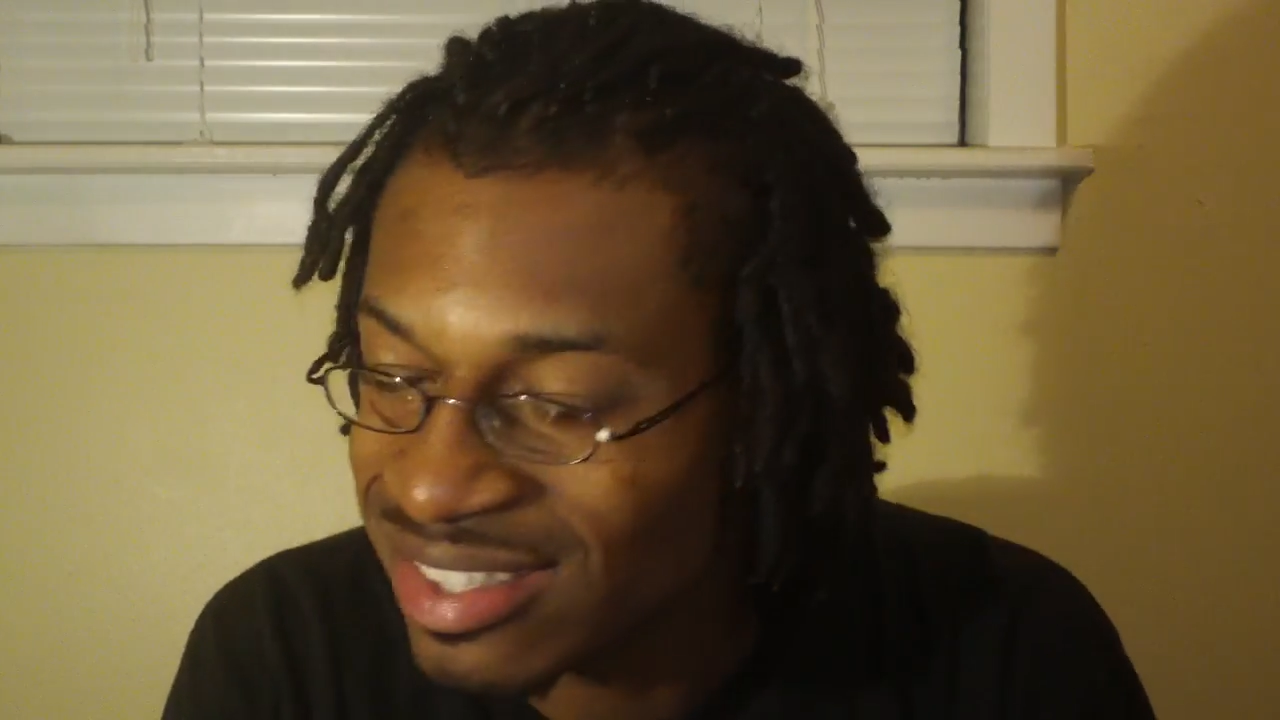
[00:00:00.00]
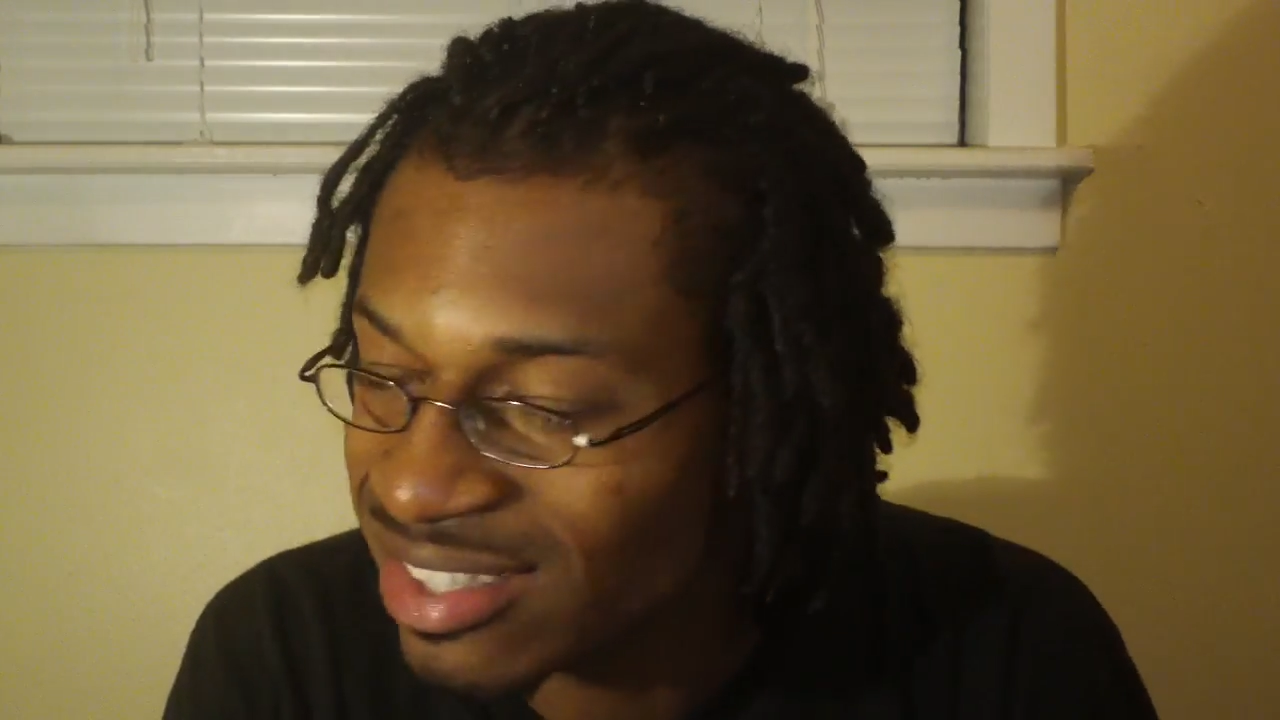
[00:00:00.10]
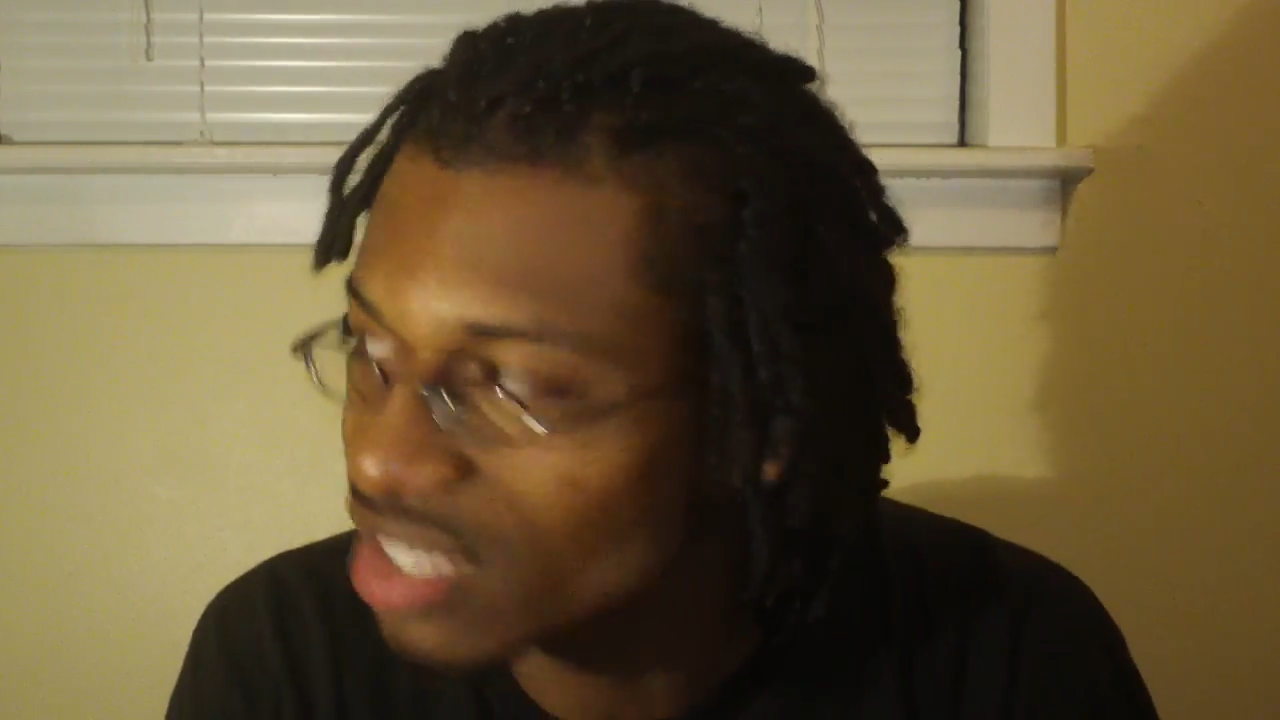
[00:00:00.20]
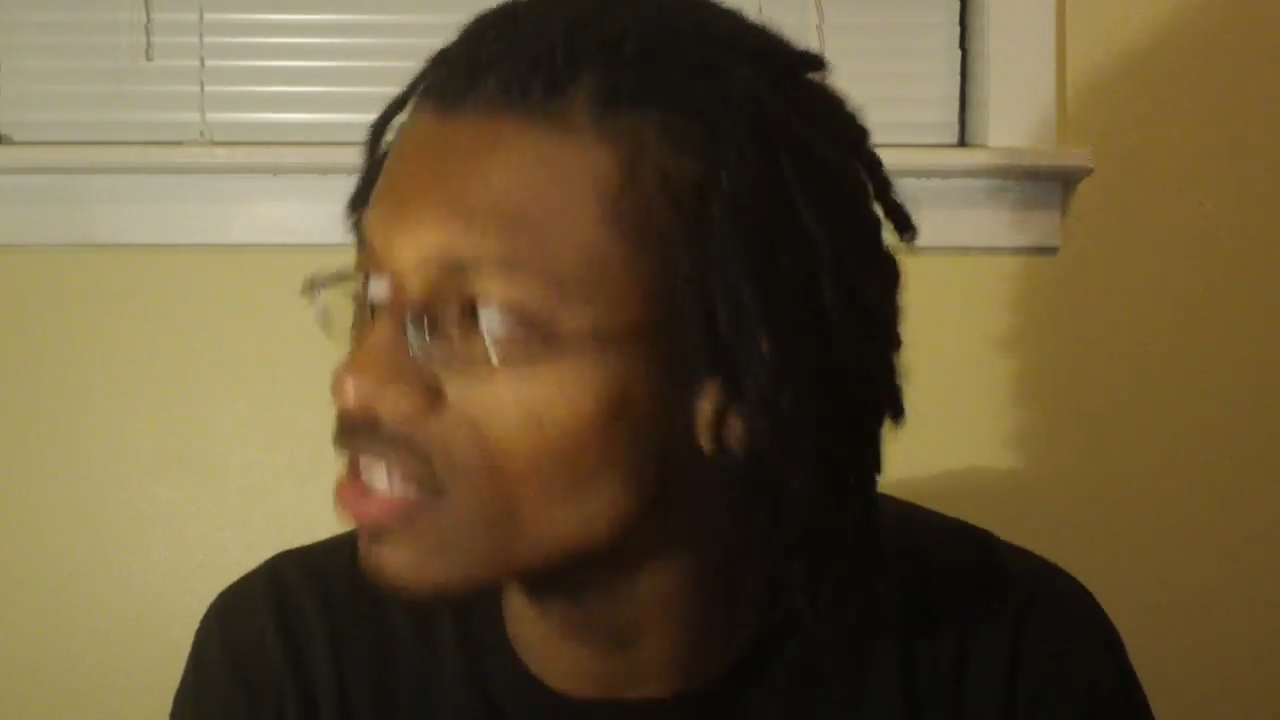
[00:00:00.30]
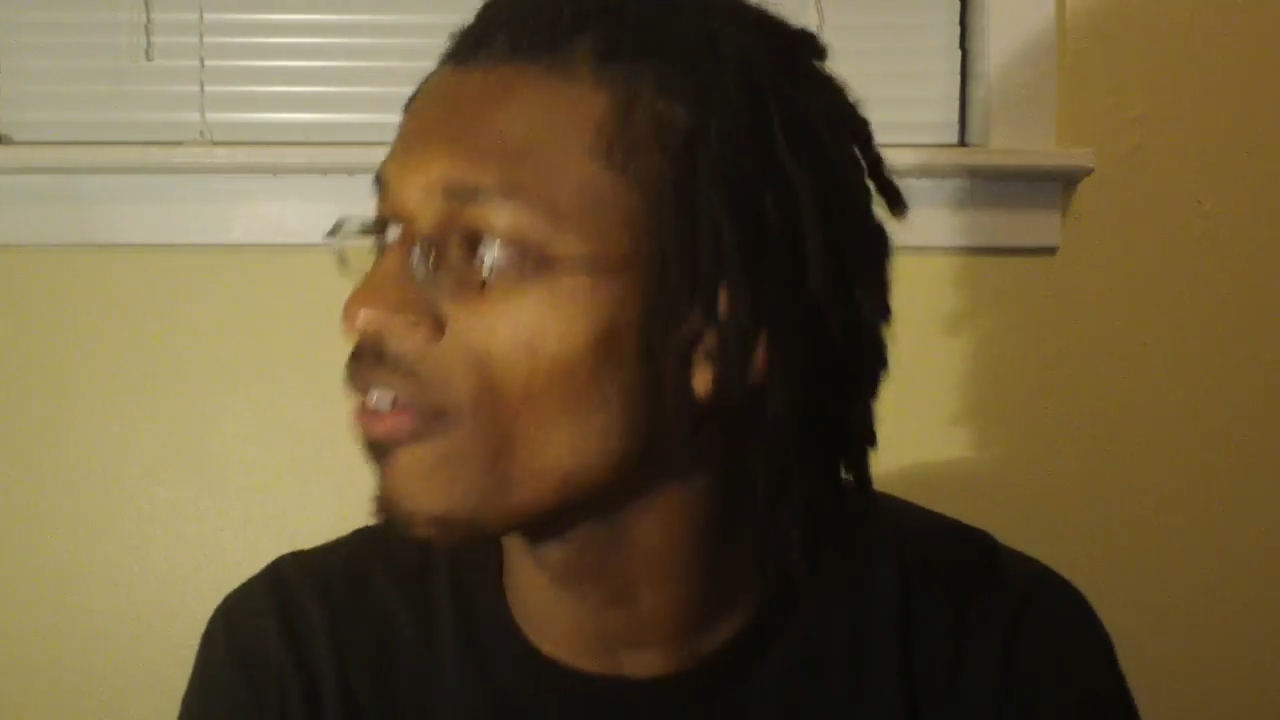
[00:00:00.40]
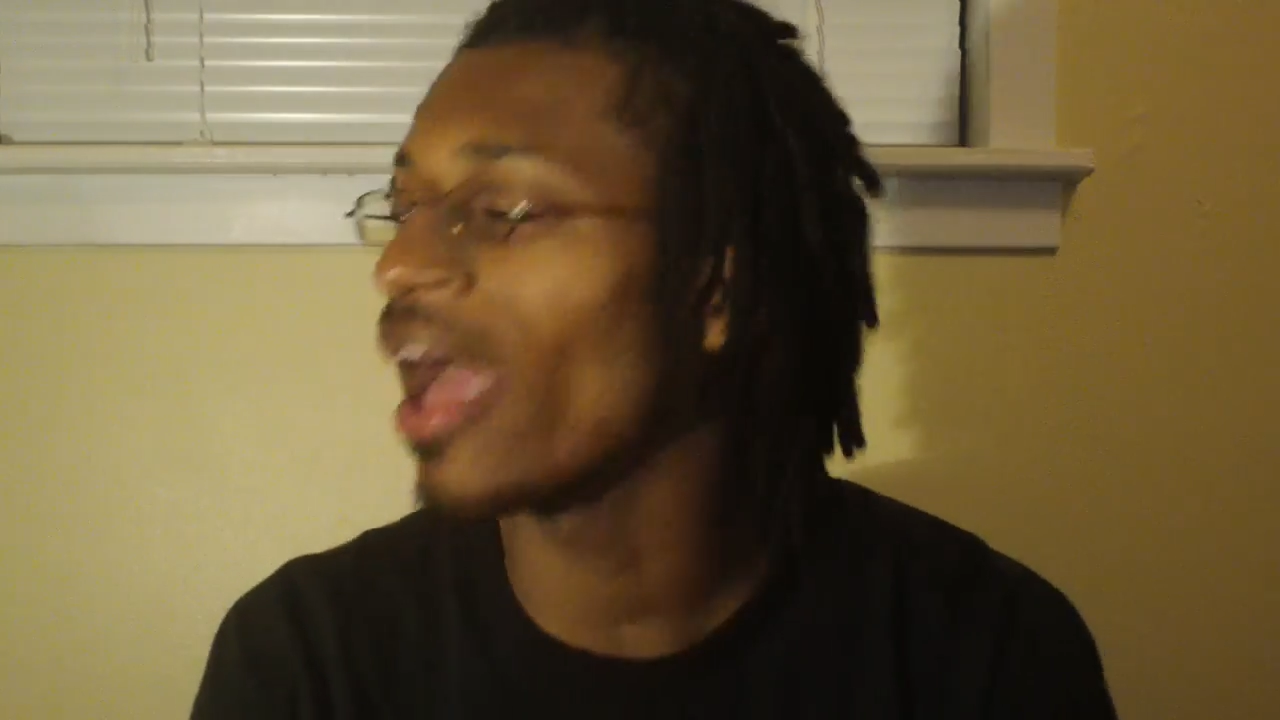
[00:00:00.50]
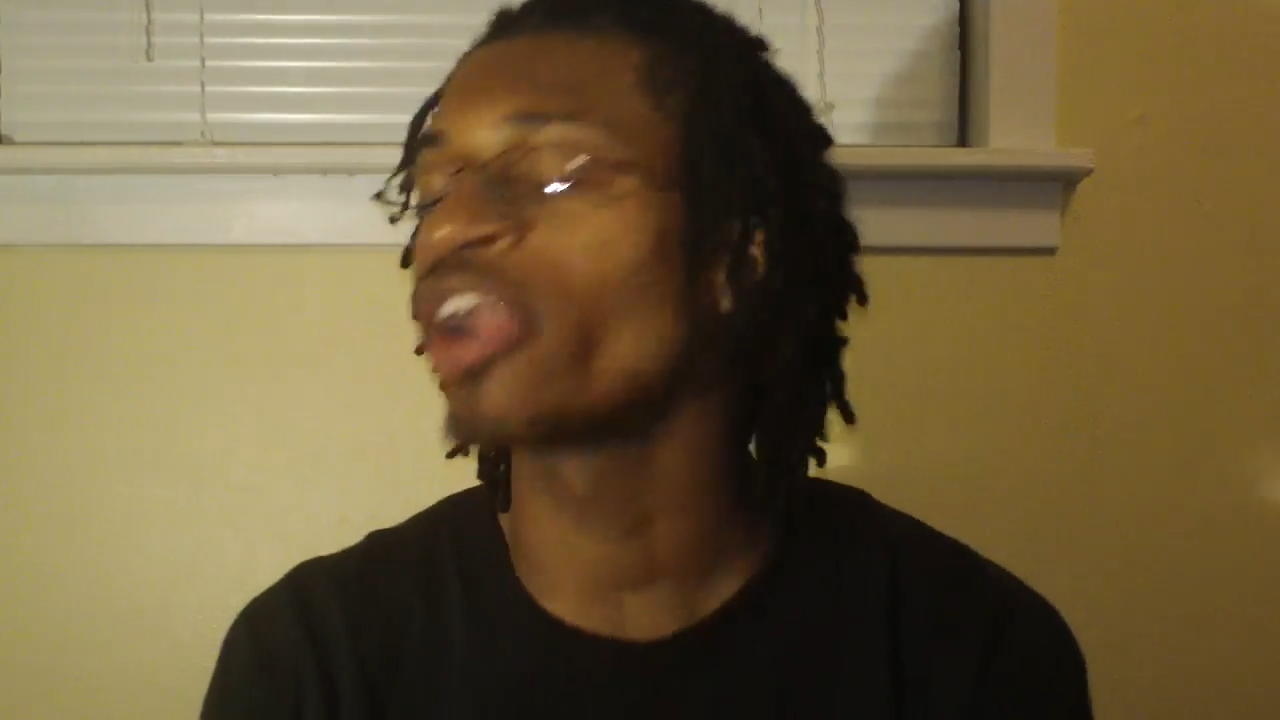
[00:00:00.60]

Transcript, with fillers: Sons of